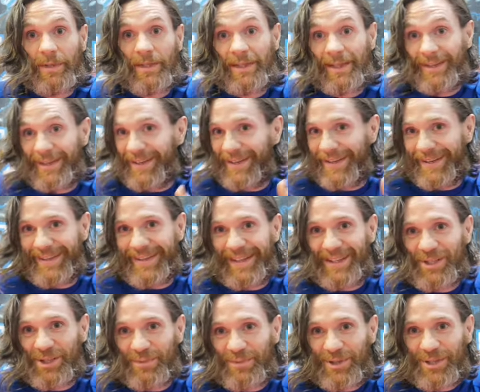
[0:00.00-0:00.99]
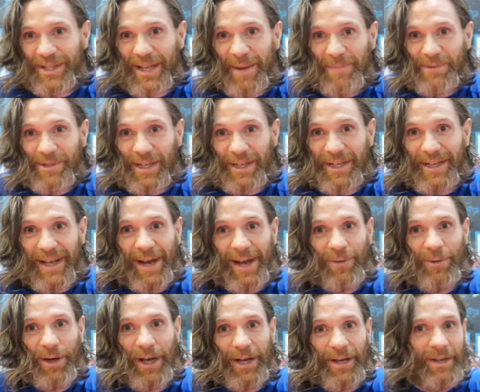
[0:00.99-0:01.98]
get some steps in
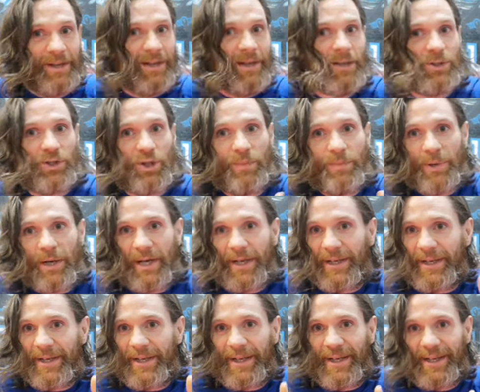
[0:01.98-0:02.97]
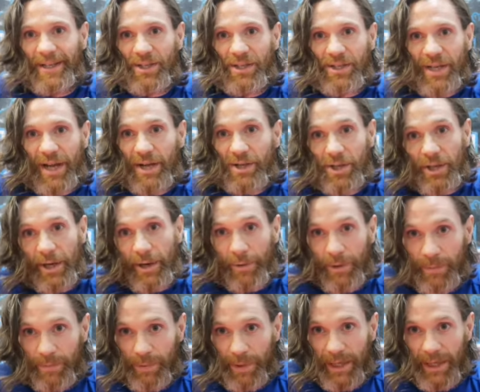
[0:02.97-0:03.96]
that way. Jump on the
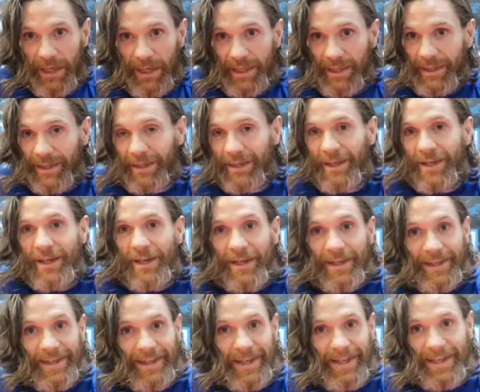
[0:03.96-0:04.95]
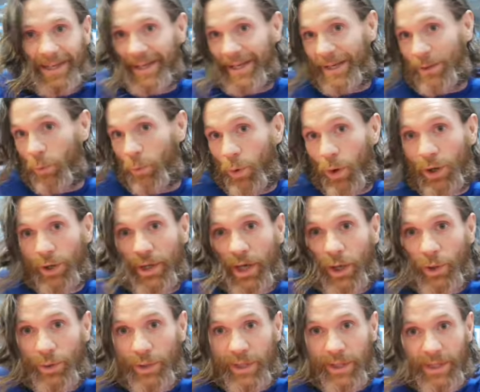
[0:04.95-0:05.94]
stationary bike, get a
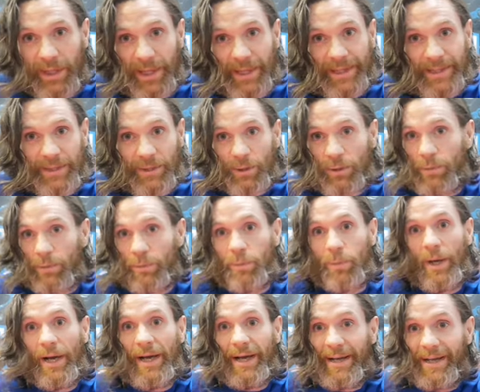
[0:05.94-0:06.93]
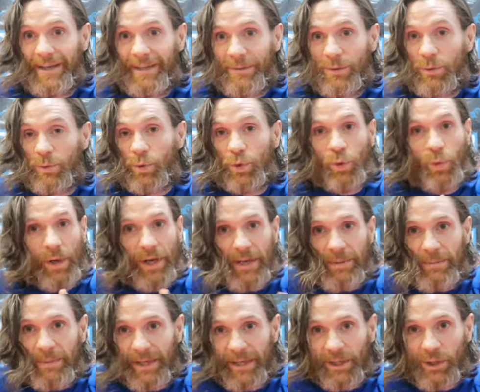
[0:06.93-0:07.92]
workout in,
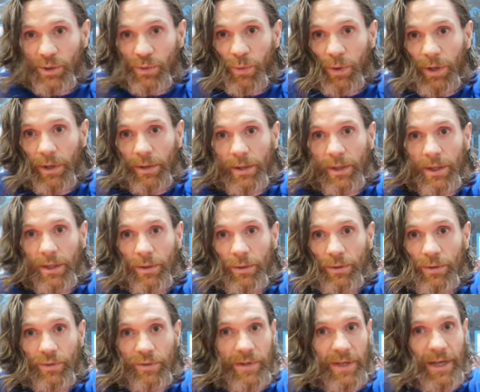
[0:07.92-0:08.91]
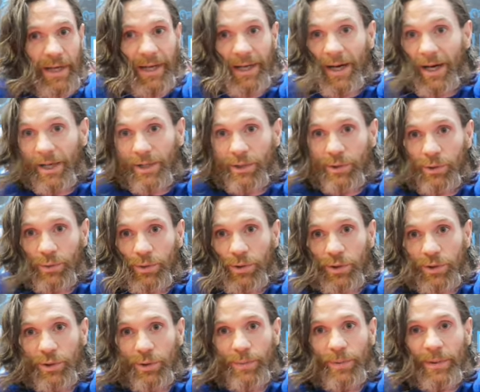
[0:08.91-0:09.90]
20 minutes workouts on
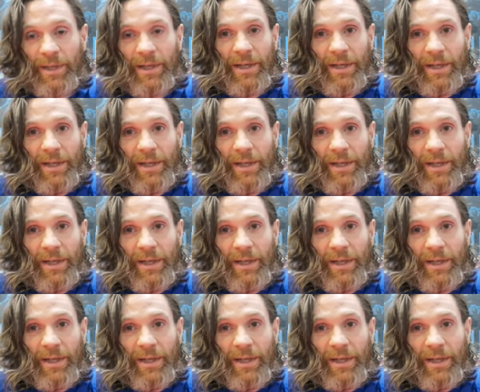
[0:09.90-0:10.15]
YouTube.